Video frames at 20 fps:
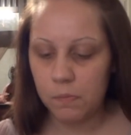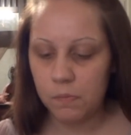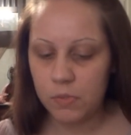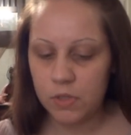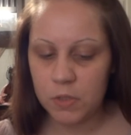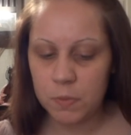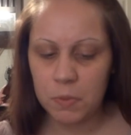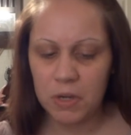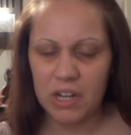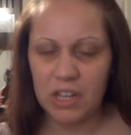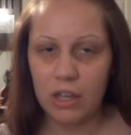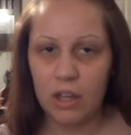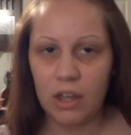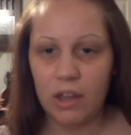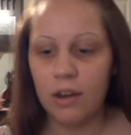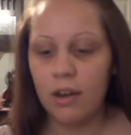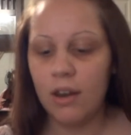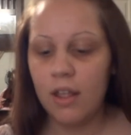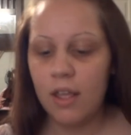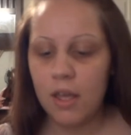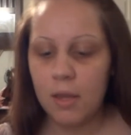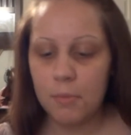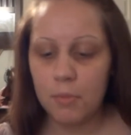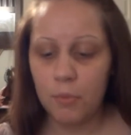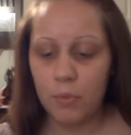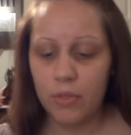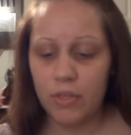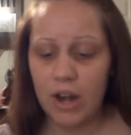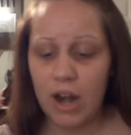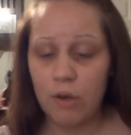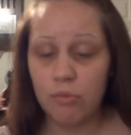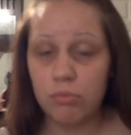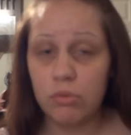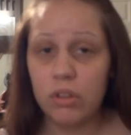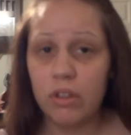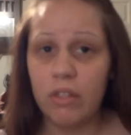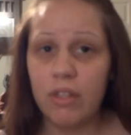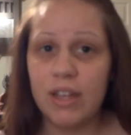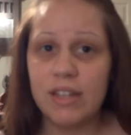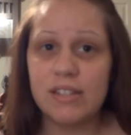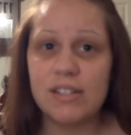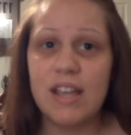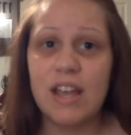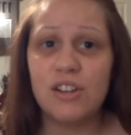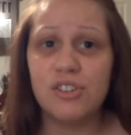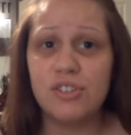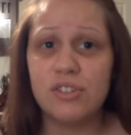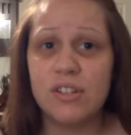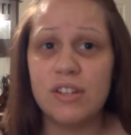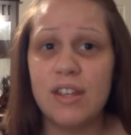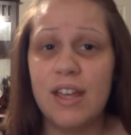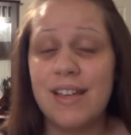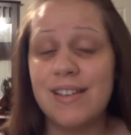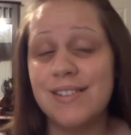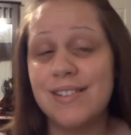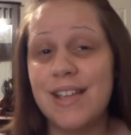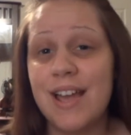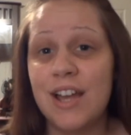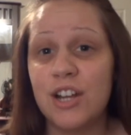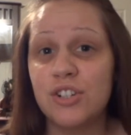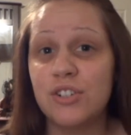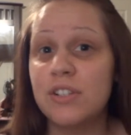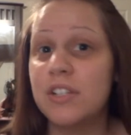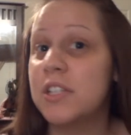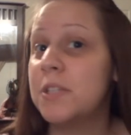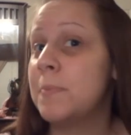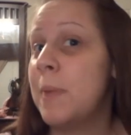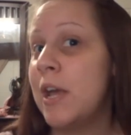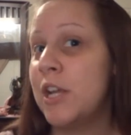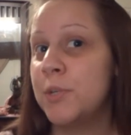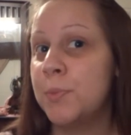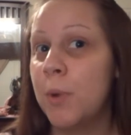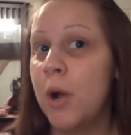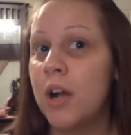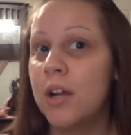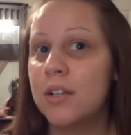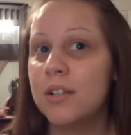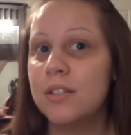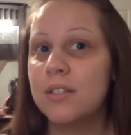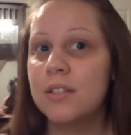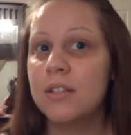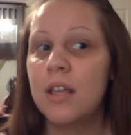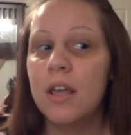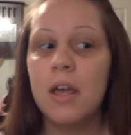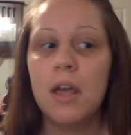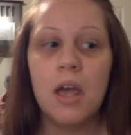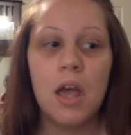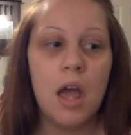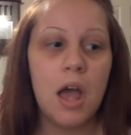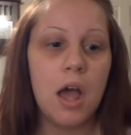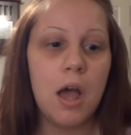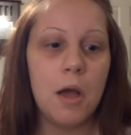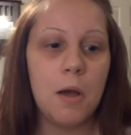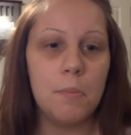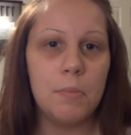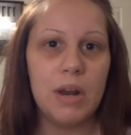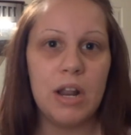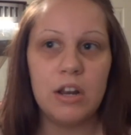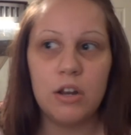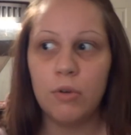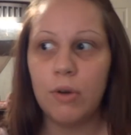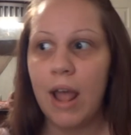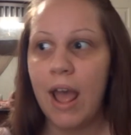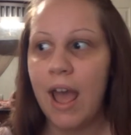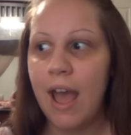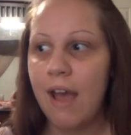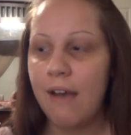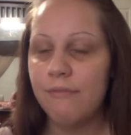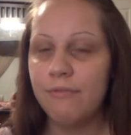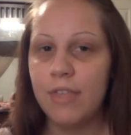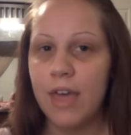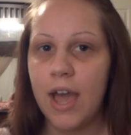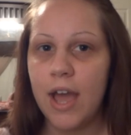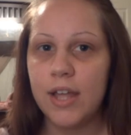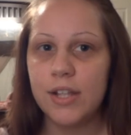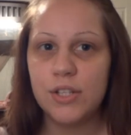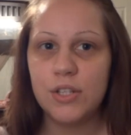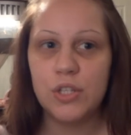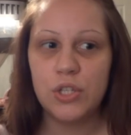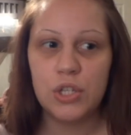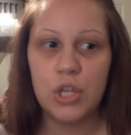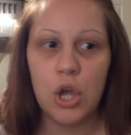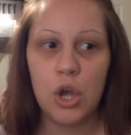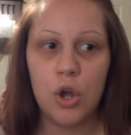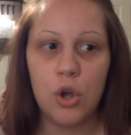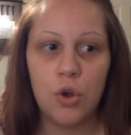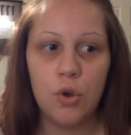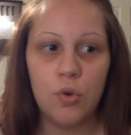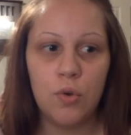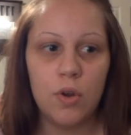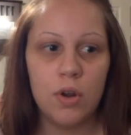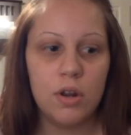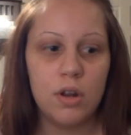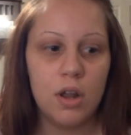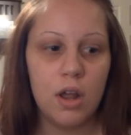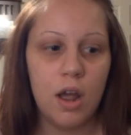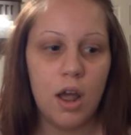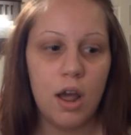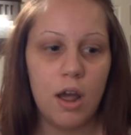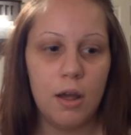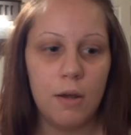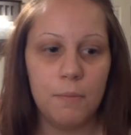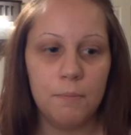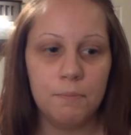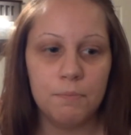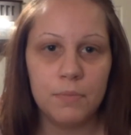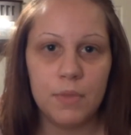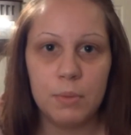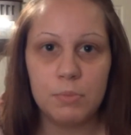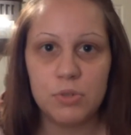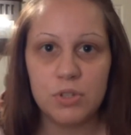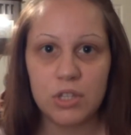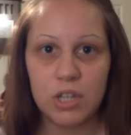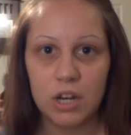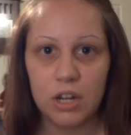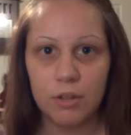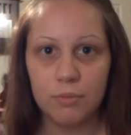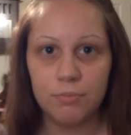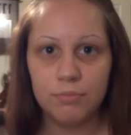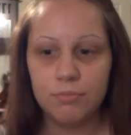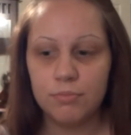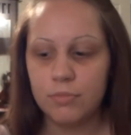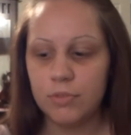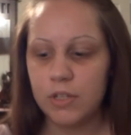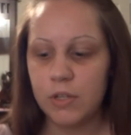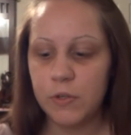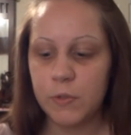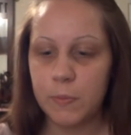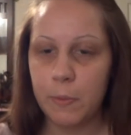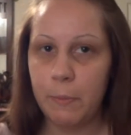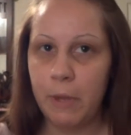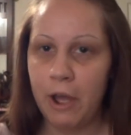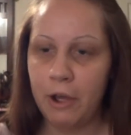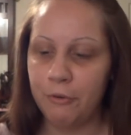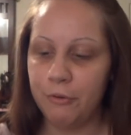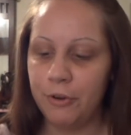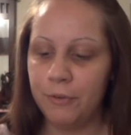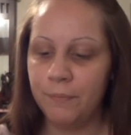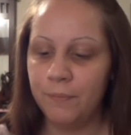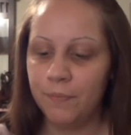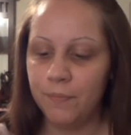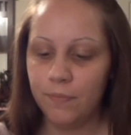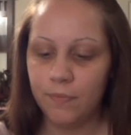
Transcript: It's pretty good. The one that I really like is actually Smashbox. But I don't have that, so I'm just going to use my MAC one.